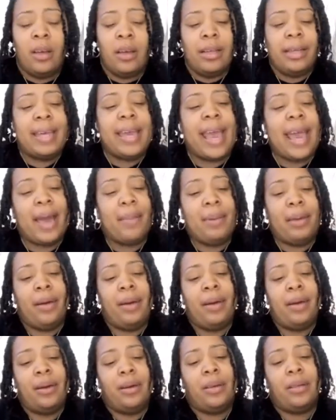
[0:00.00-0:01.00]
Gabby.
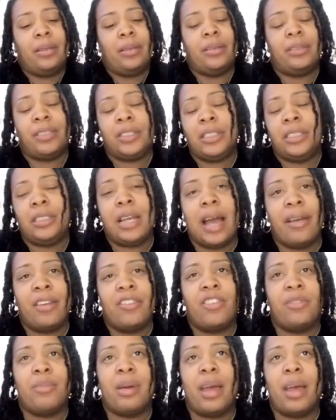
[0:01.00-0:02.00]
She down in
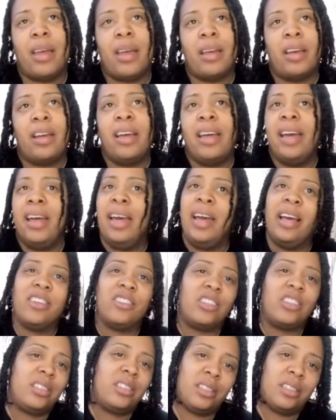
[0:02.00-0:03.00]
Jamaica and
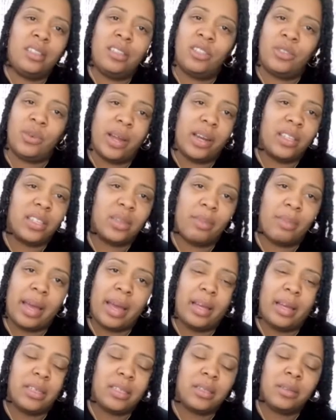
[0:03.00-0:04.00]
she's still trying to
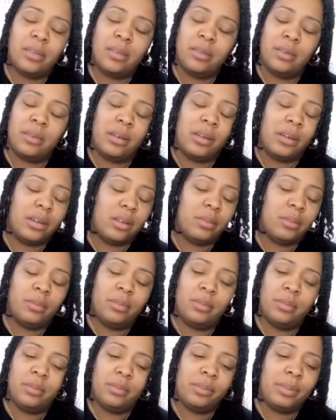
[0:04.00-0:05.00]
smash um
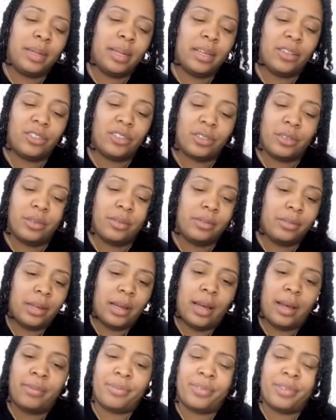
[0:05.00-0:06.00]
pleasure. I, uh,
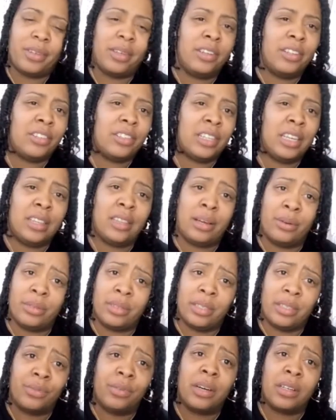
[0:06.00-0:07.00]
she thirsty
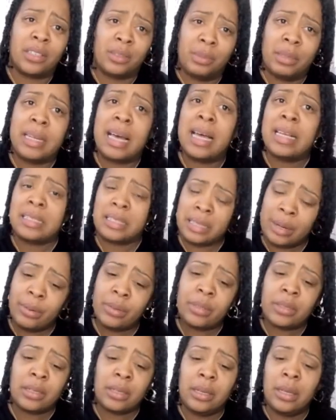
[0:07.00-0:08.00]
as fuck to me. That's
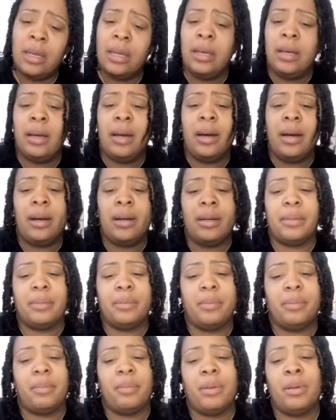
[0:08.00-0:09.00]
thirsty.
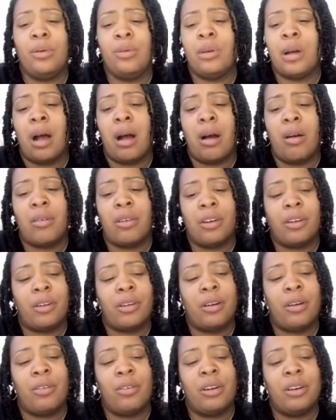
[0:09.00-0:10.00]
Um, Blue called her
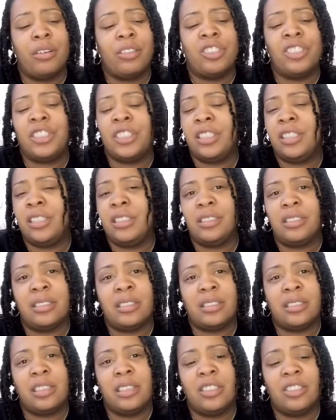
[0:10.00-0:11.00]
on her shit, and
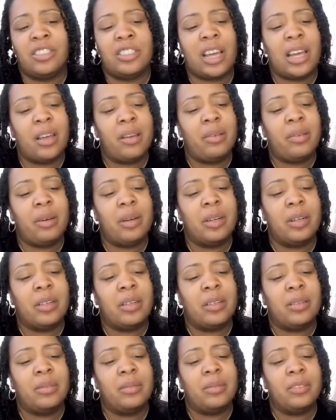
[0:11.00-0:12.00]
and Shay
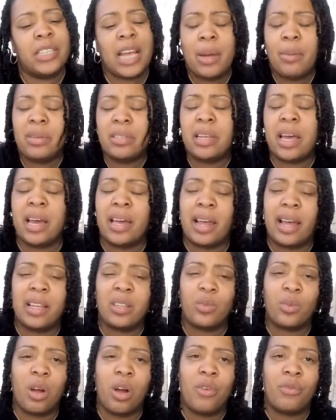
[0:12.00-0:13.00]
um Shay was dead ass
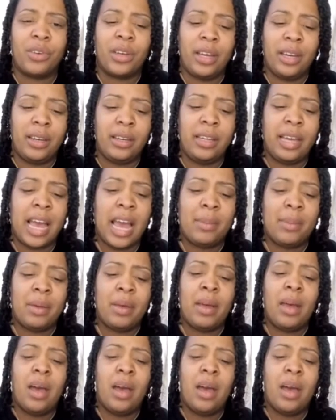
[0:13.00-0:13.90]
wrong for hitting Gabby.